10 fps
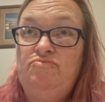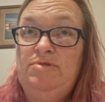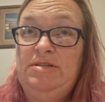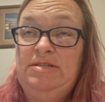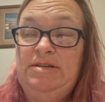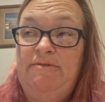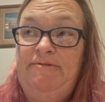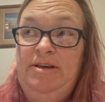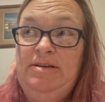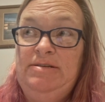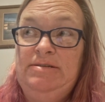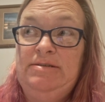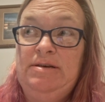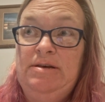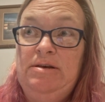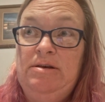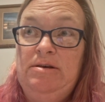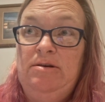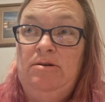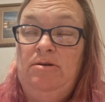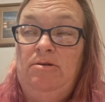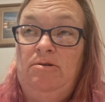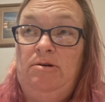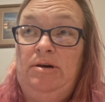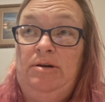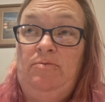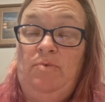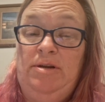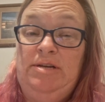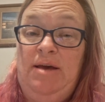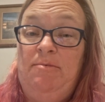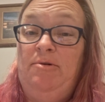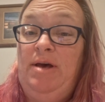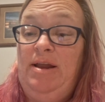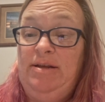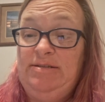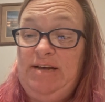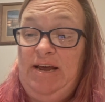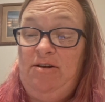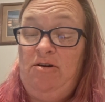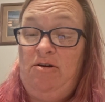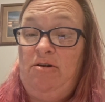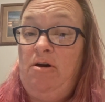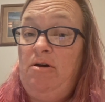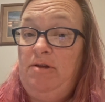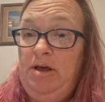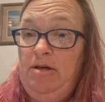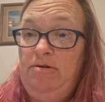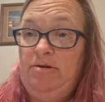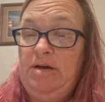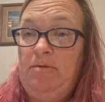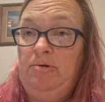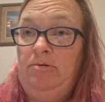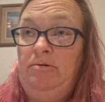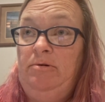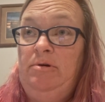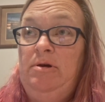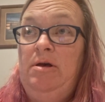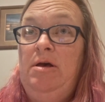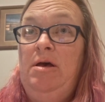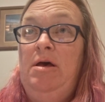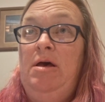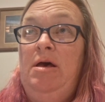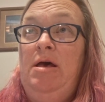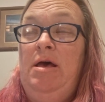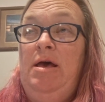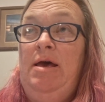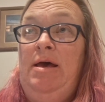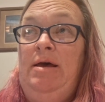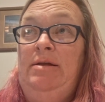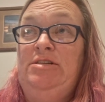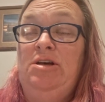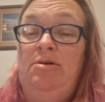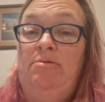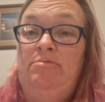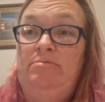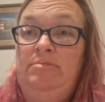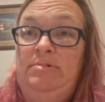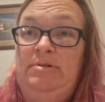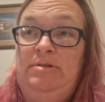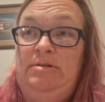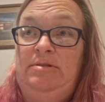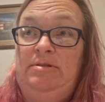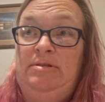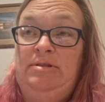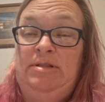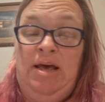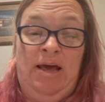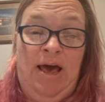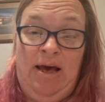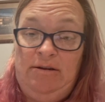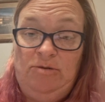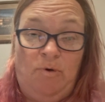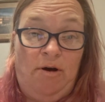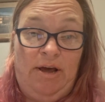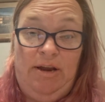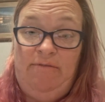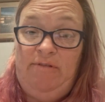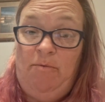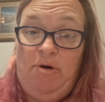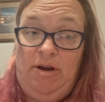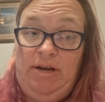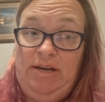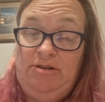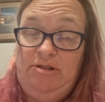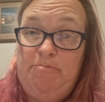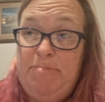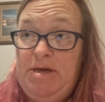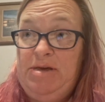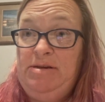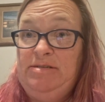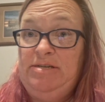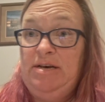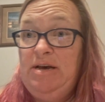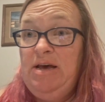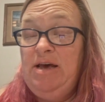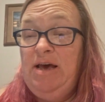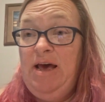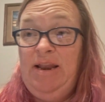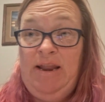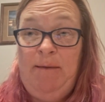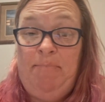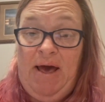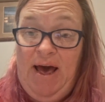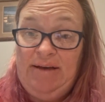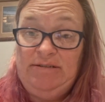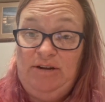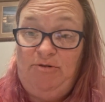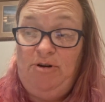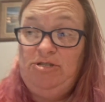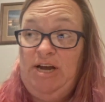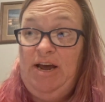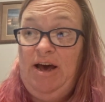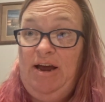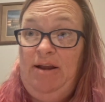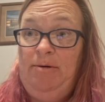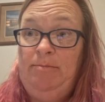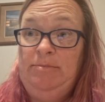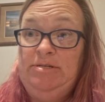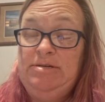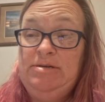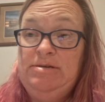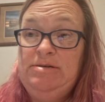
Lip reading: stuffies on one table and a sand art on the other table. And so they had to walk in if they wanted to get to the beads, and they passed the crochet items